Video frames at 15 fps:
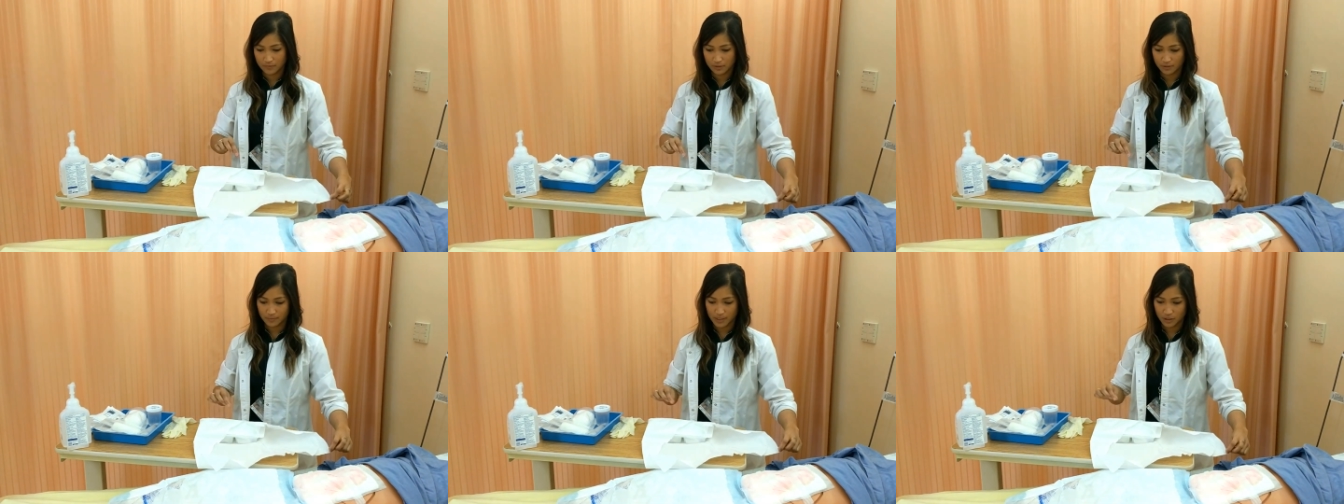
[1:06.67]

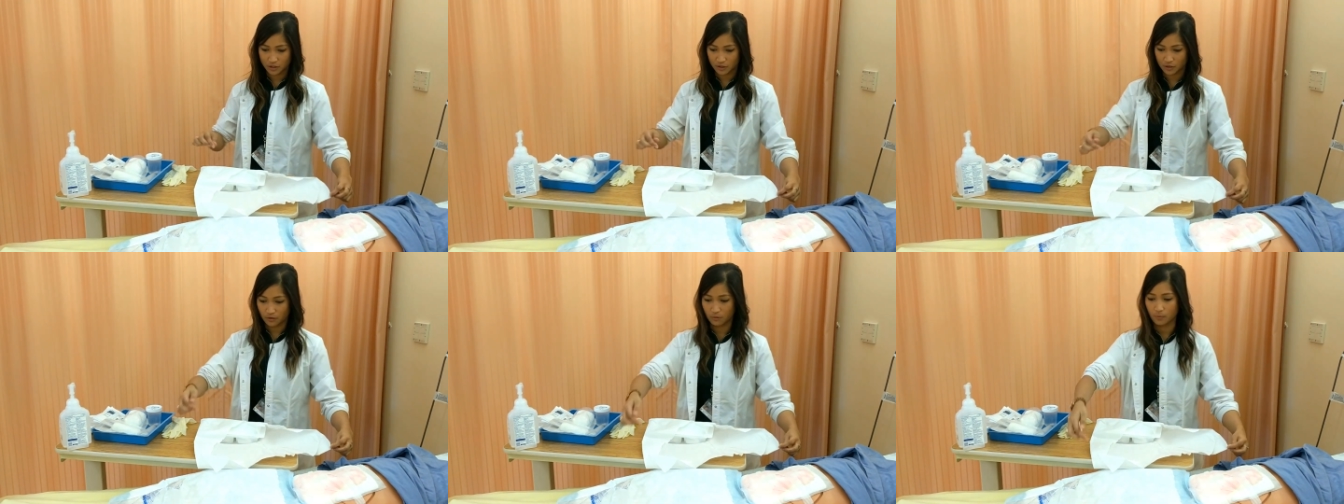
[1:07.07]
So make
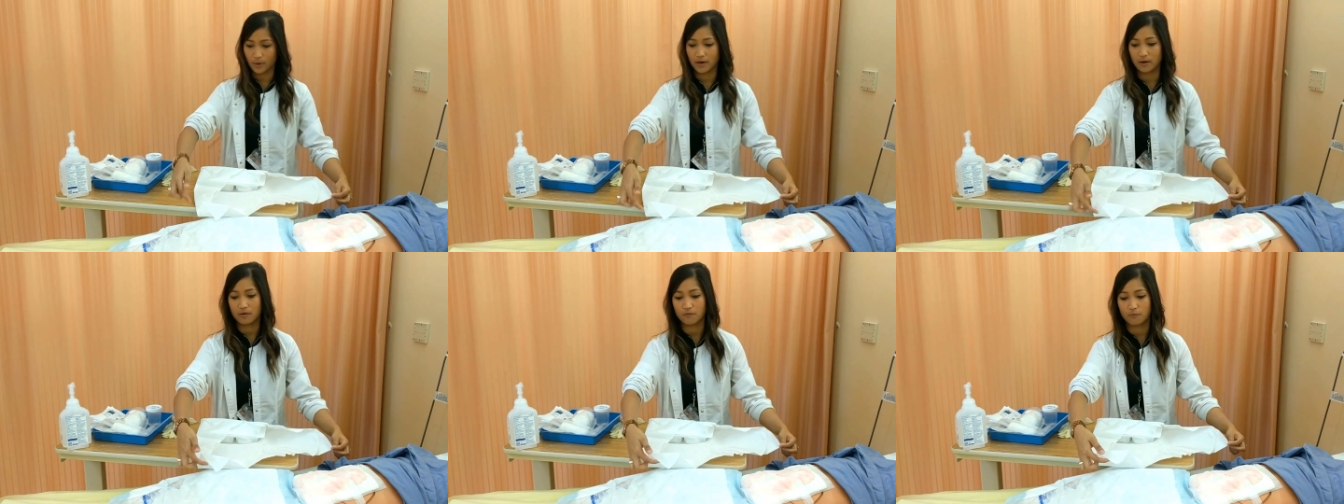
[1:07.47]
sure you're
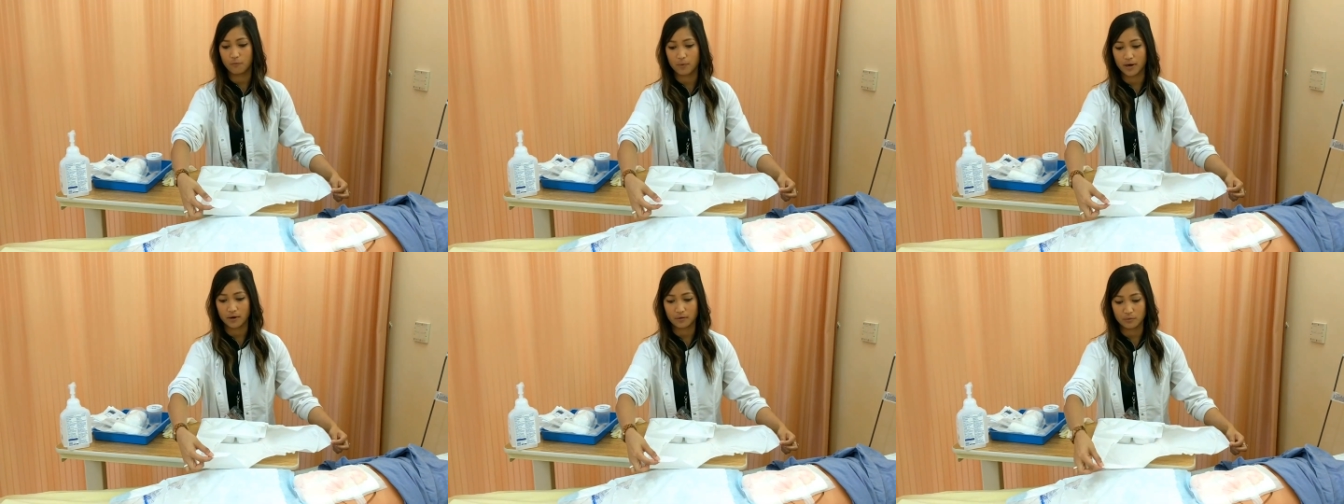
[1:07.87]
aware of
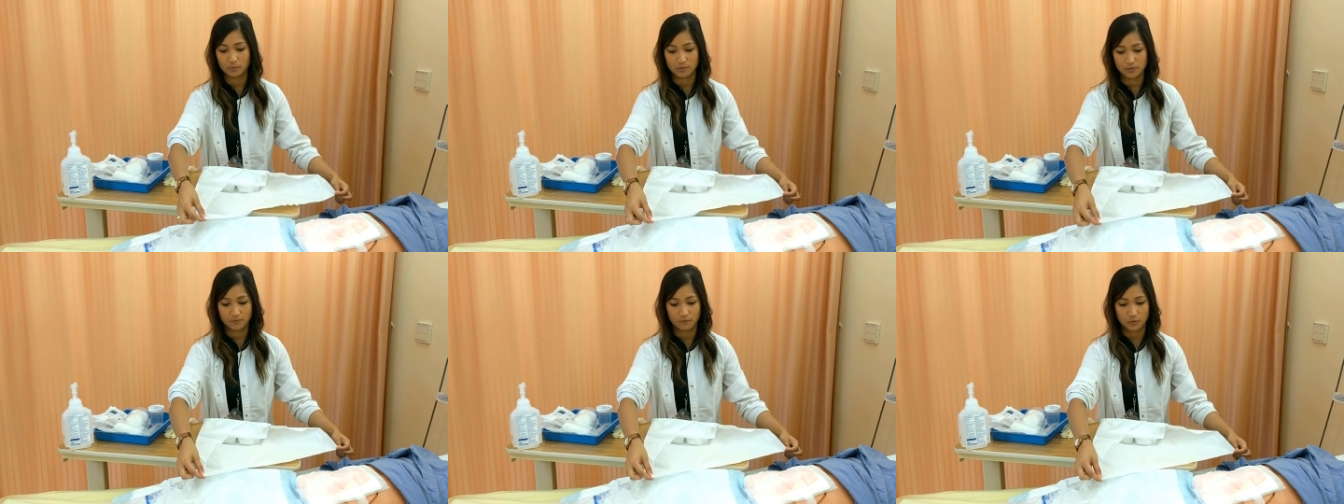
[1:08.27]
where
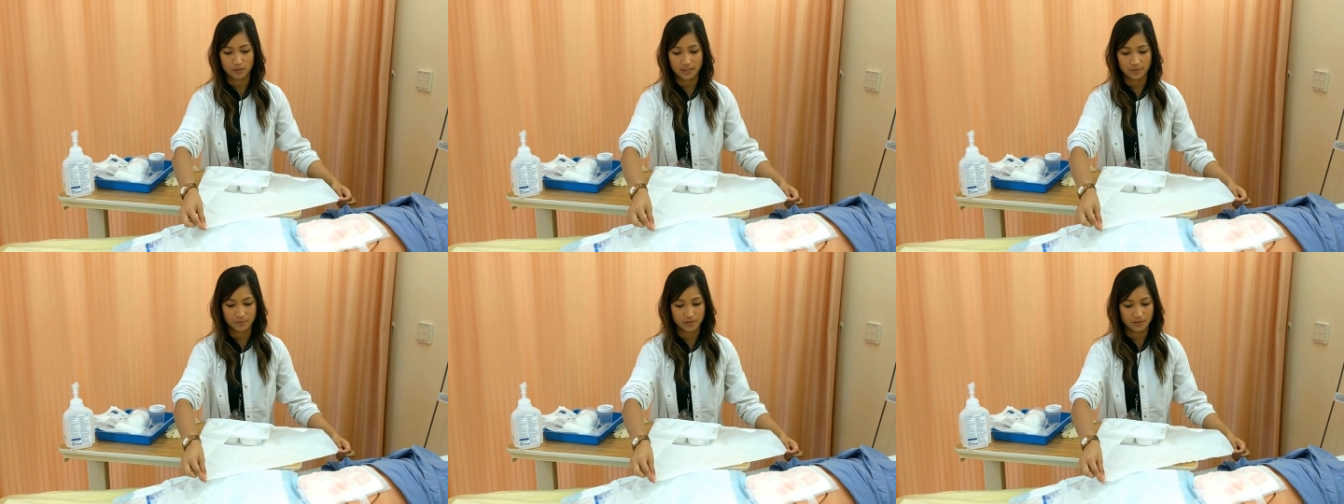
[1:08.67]
those
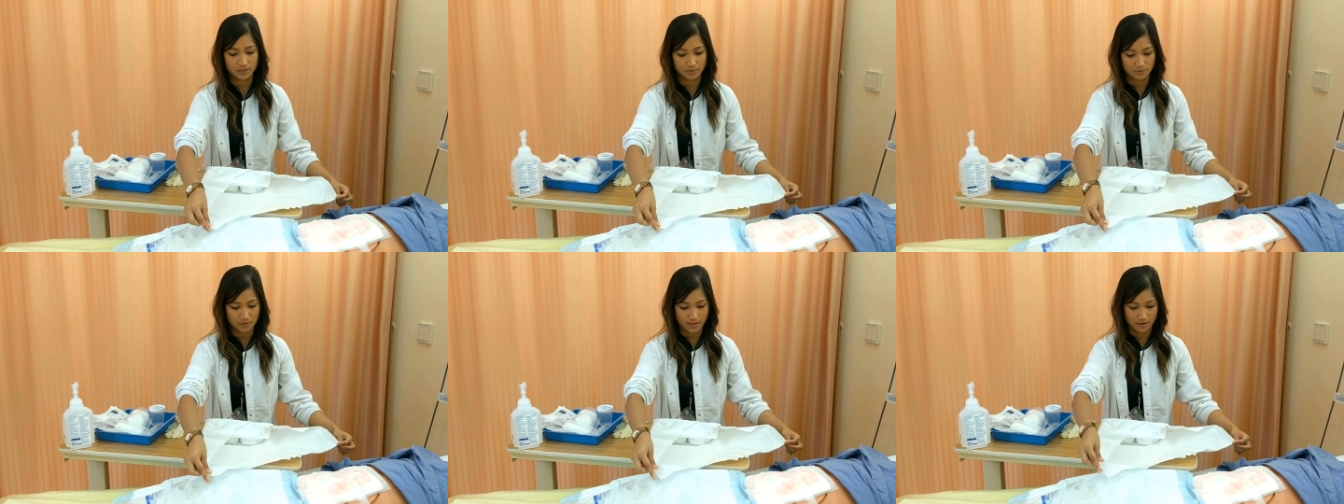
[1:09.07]
forceps are
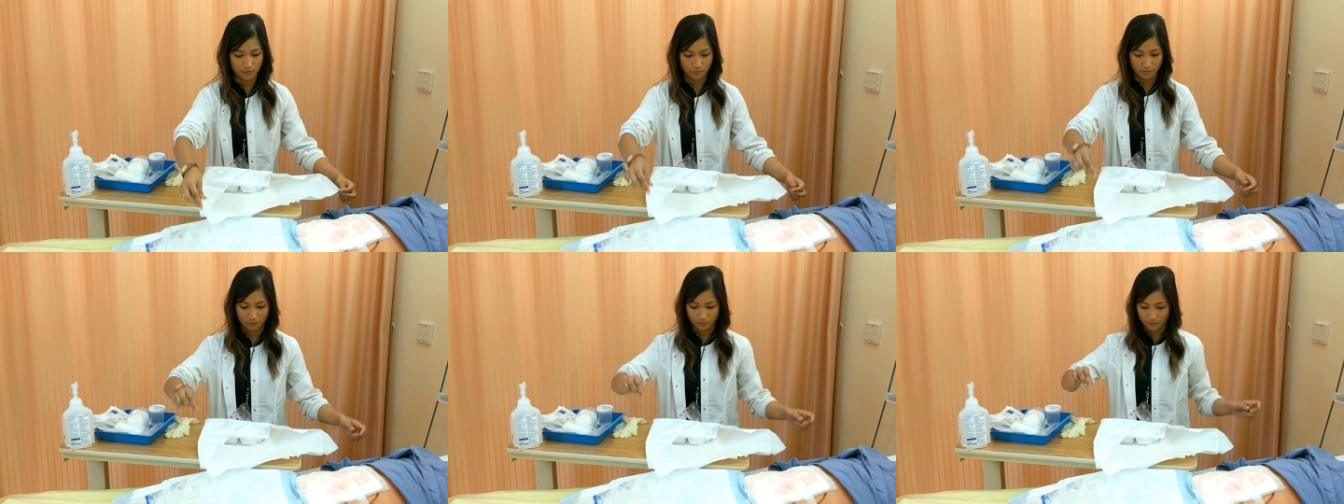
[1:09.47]
so they
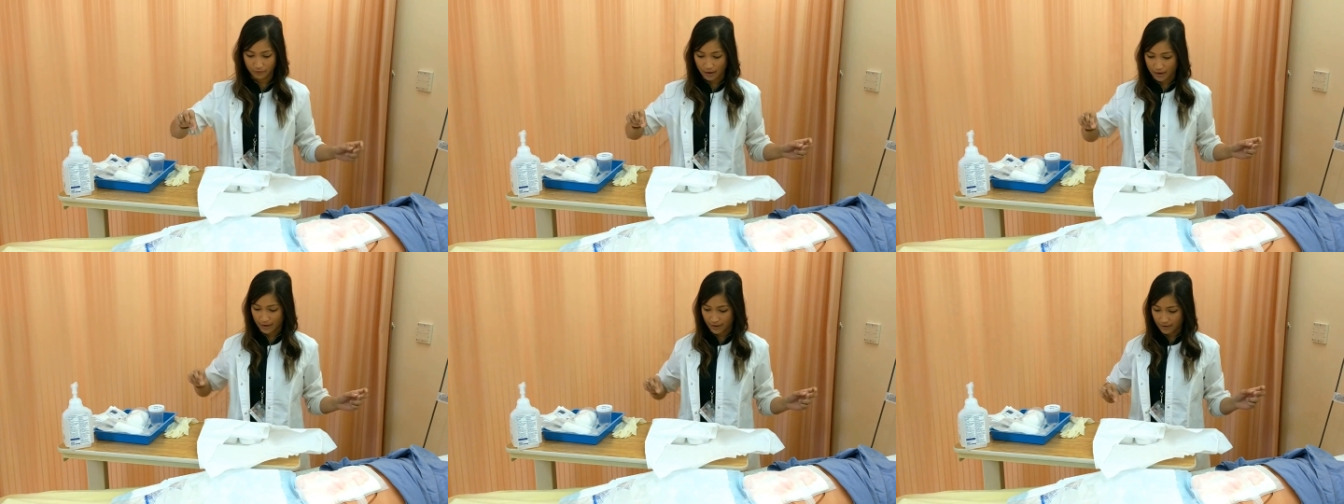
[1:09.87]
don't go
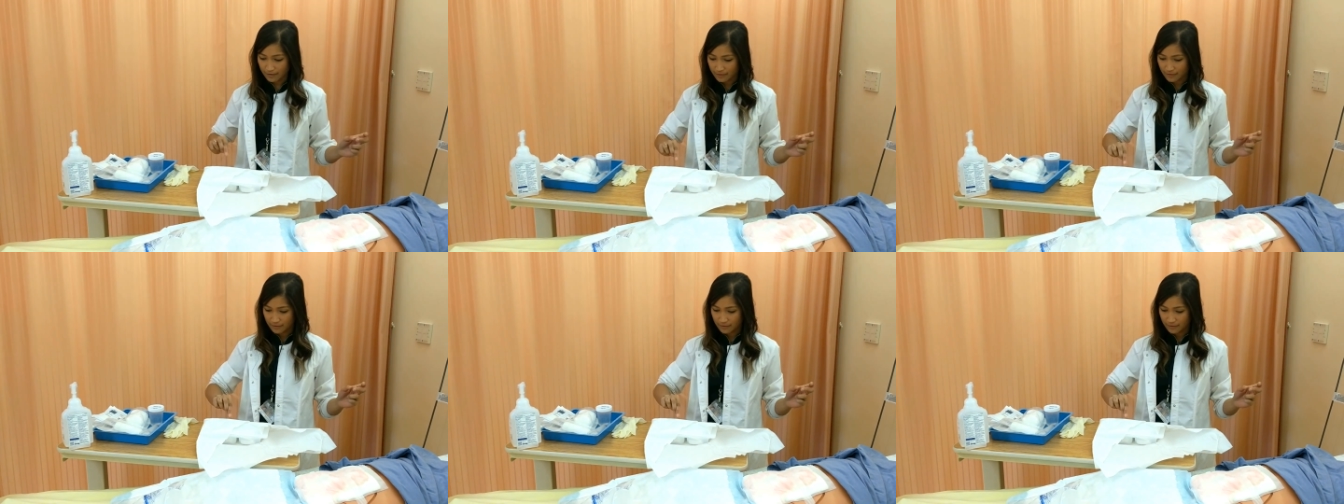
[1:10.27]
flying.